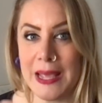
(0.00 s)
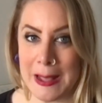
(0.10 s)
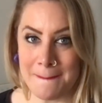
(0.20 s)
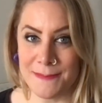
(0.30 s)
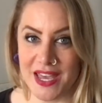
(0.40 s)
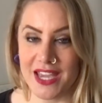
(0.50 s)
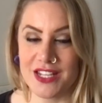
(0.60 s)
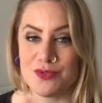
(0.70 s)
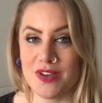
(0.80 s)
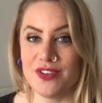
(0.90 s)
impact
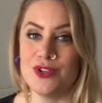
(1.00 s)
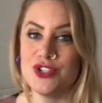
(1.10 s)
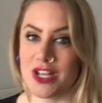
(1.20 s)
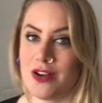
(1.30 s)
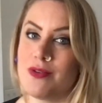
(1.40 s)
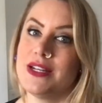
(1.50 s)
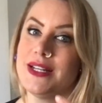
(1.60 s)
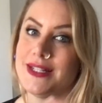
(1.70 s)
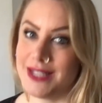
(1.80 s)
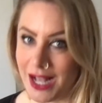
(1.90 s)
revenue generating
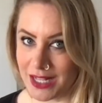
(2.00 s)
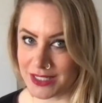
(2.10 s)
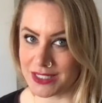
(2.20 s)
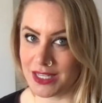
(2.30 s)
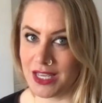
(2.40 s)
tasks?